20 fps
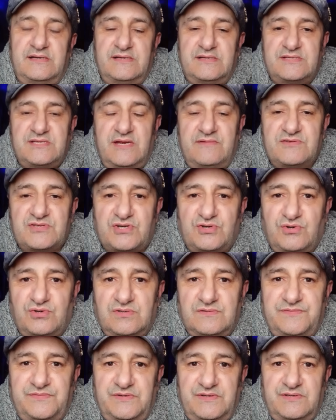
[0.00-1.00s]
Terence
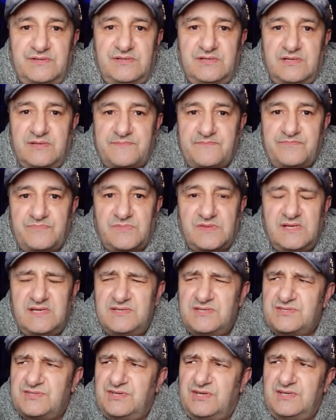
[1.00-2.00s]
Crawford.
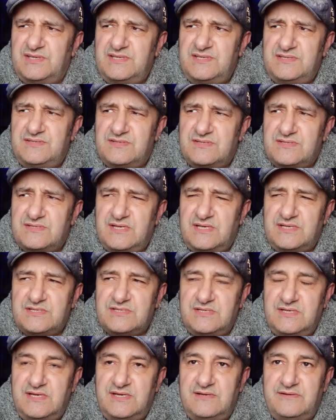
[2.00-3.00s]
He's
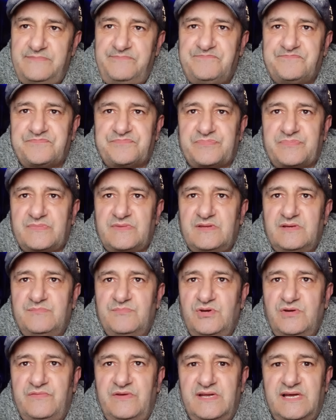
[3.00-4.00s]
36 now,
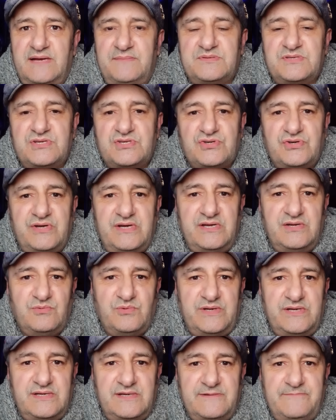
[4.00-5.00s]
moving up to try and
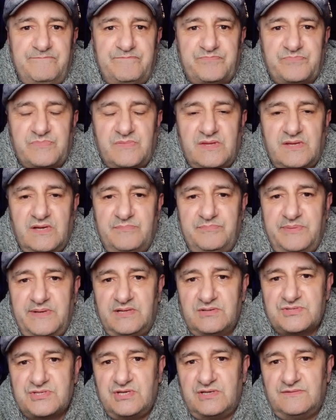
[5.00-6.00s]
win a
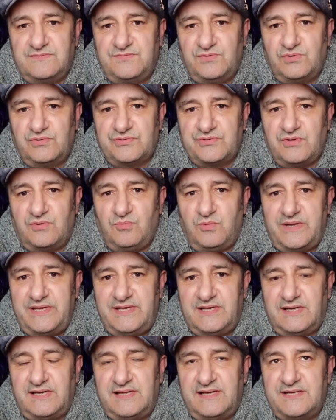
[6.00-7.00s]
belt at a fourth
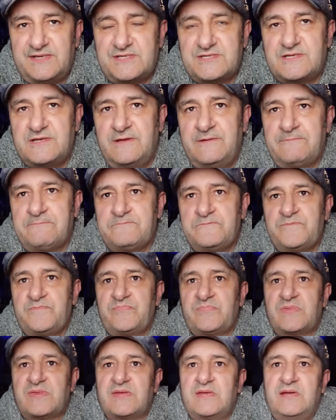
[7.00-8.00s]
weight class.
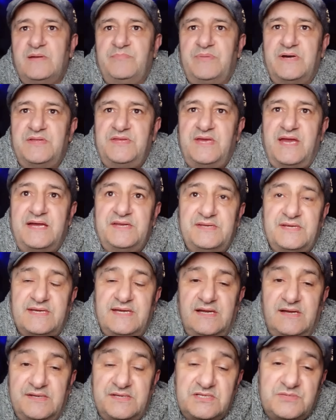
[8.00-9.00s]
But the
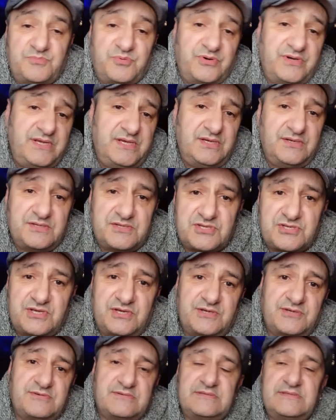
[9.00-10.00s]
undercard is pretty good
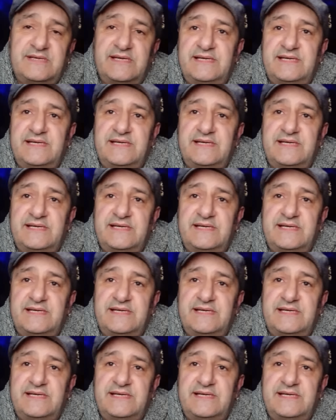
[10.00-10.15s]
too.